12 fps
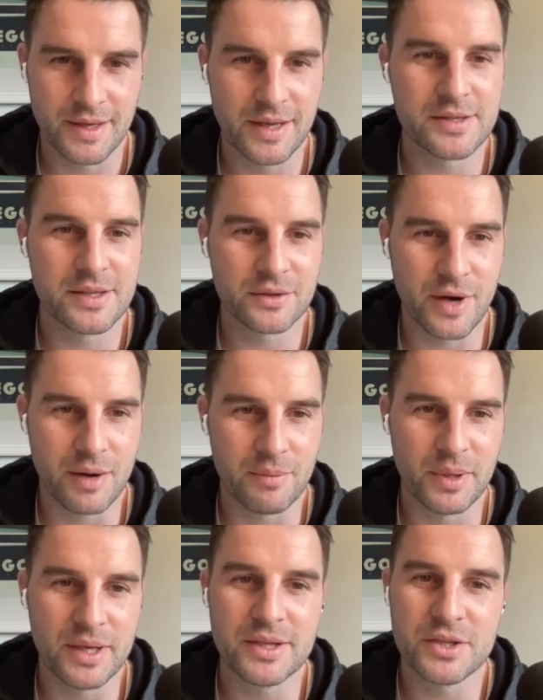Instagram.
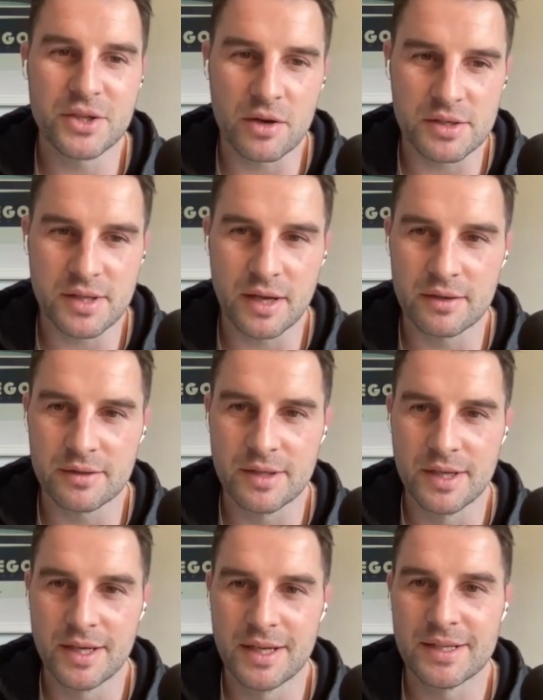But he charges down
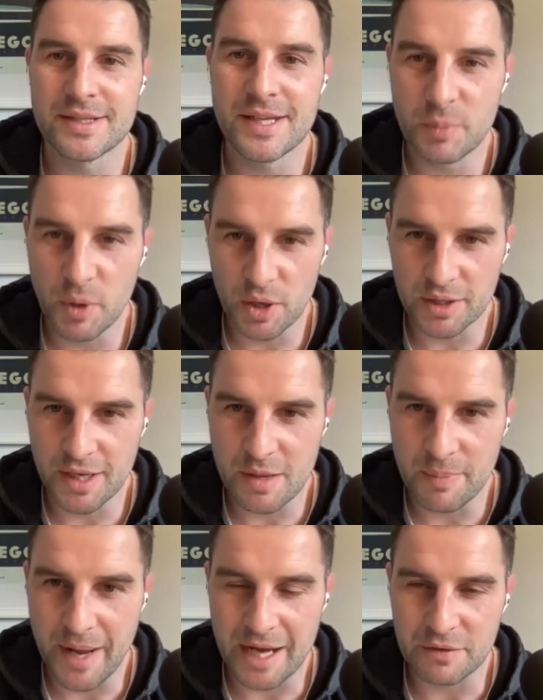Tiberghien in
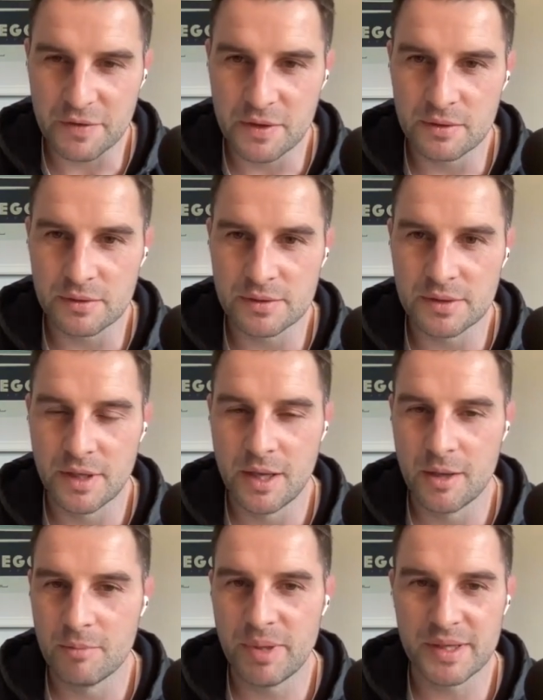the backfield,
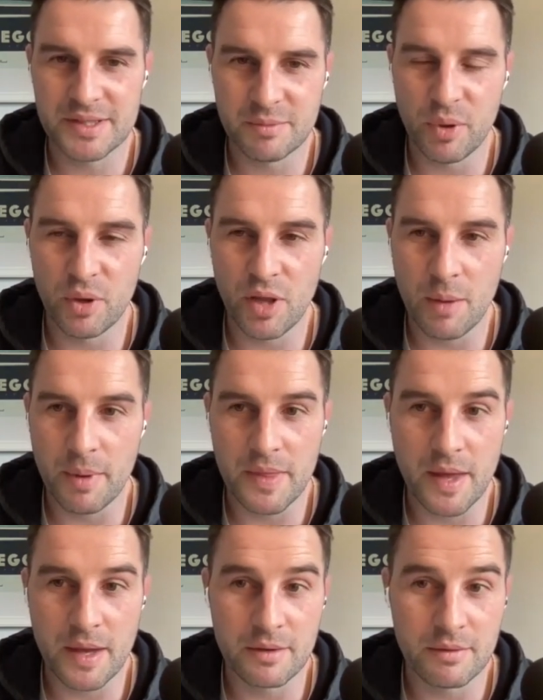picks the ball up,
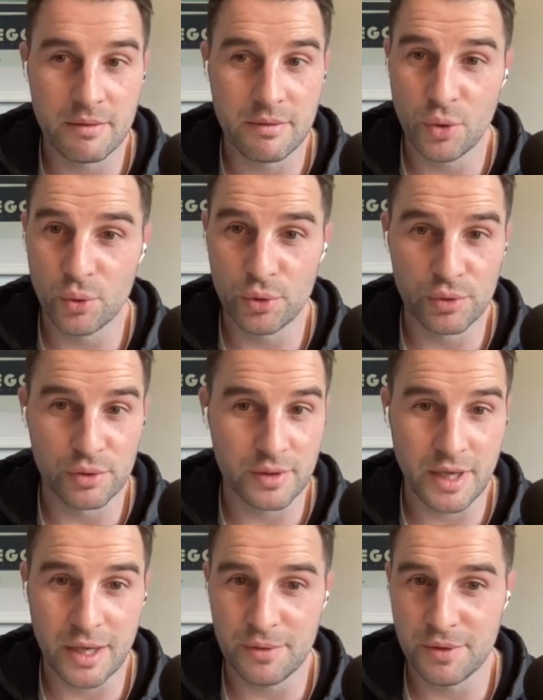and then no
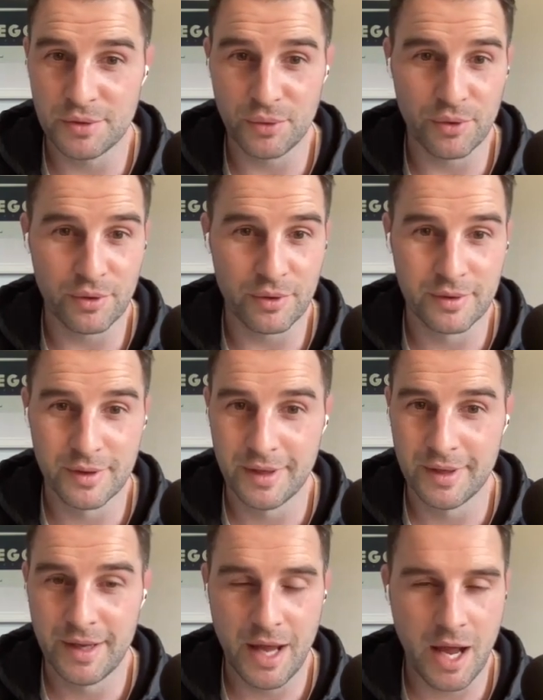look out the door.
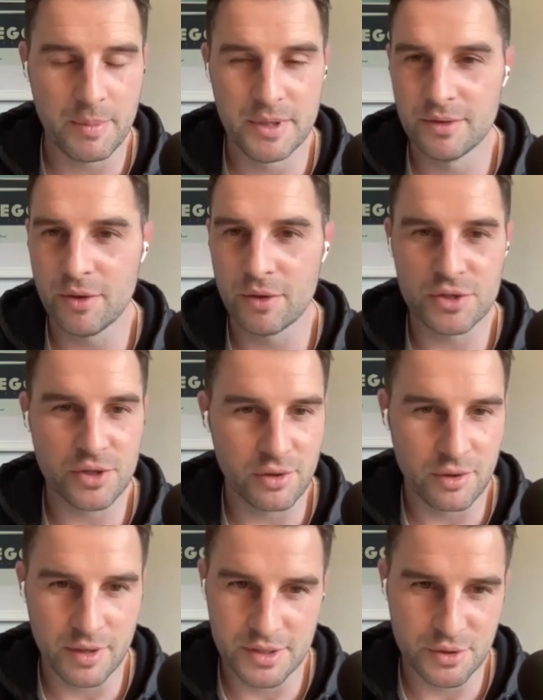I mean,
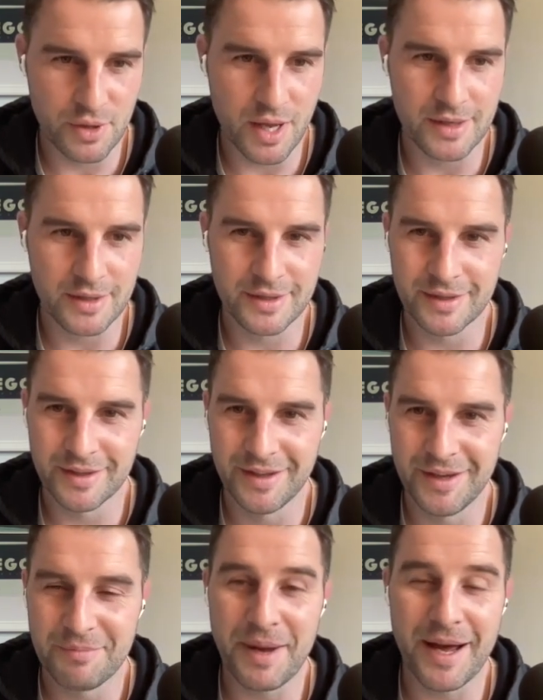nonchalant as you like,
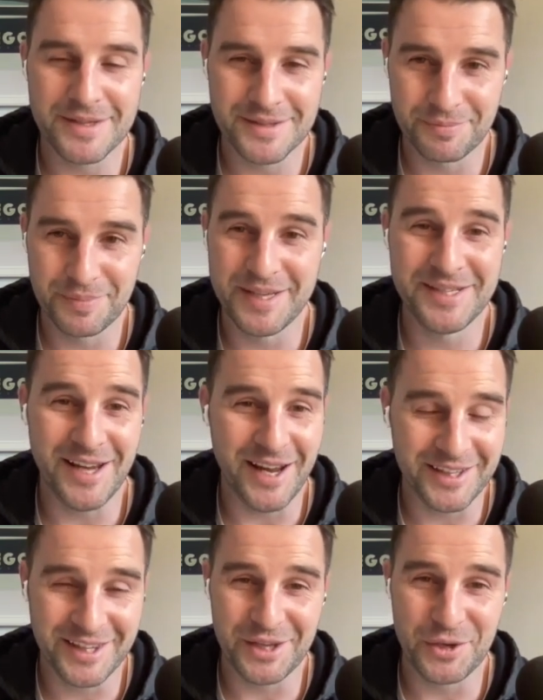past to Pita
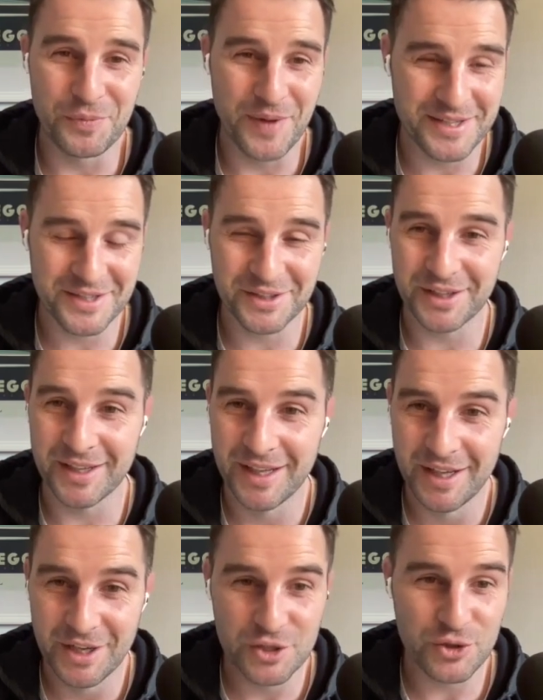Ahki, who basically
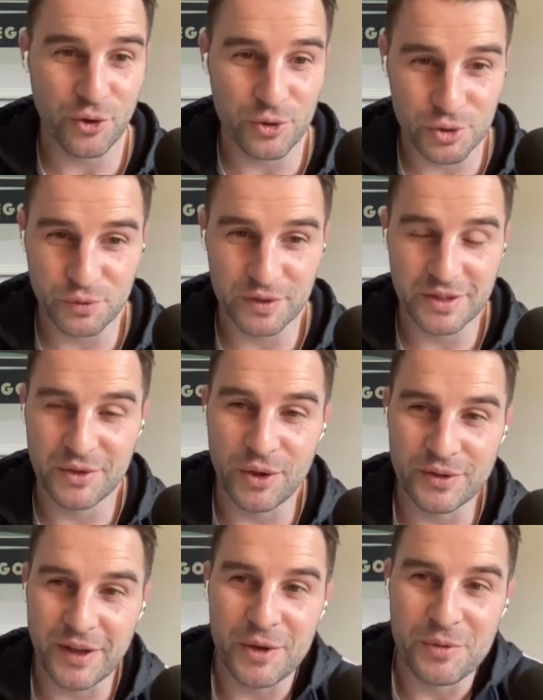jogs over to
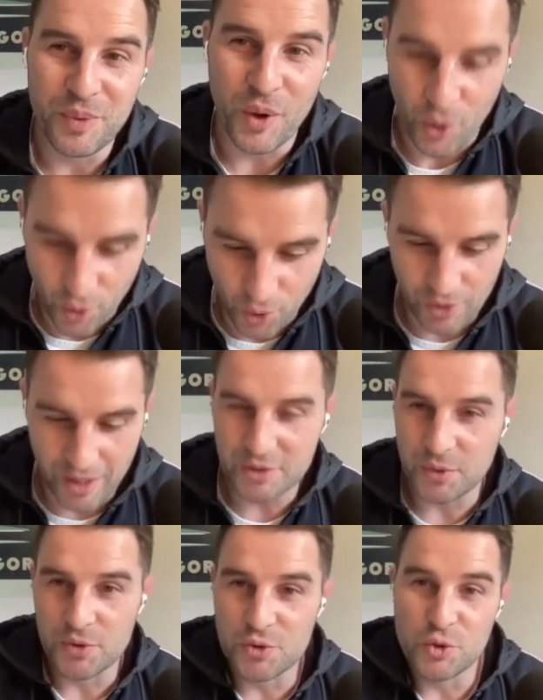dot down. But all
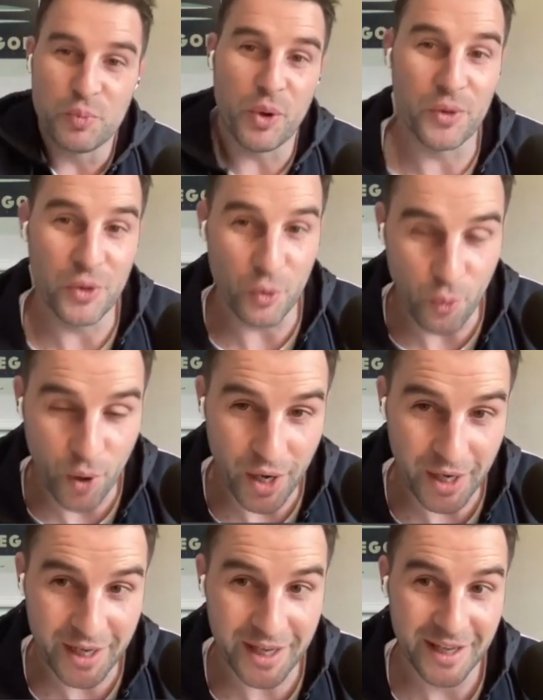Antoine Dupont, the
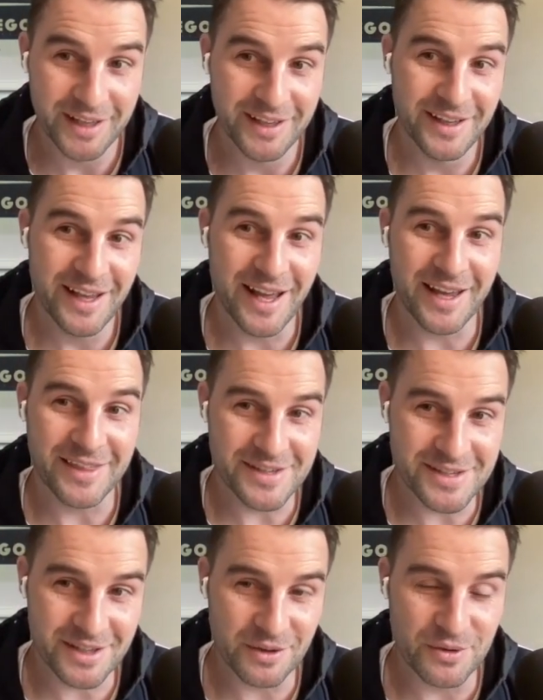work, uh, the
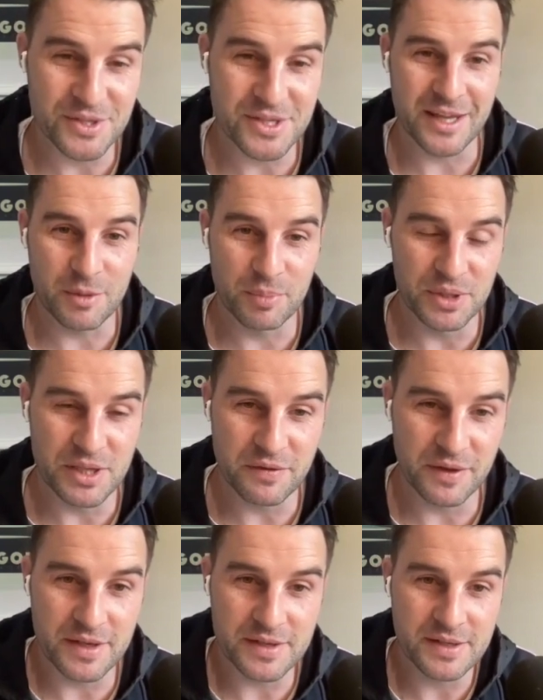skill set, the
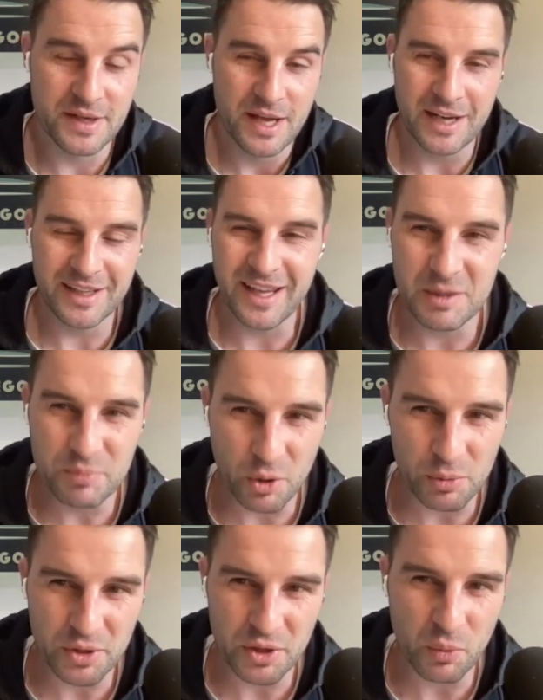belief in his, and again, he
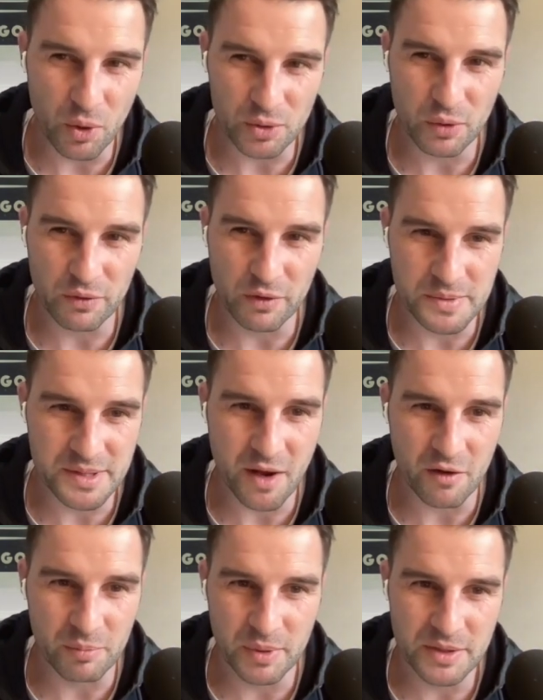probably could have walked over
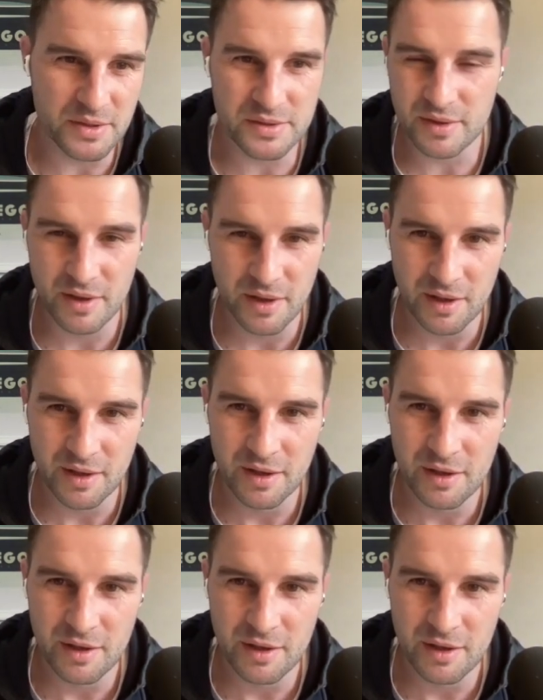himself, but he just yeah.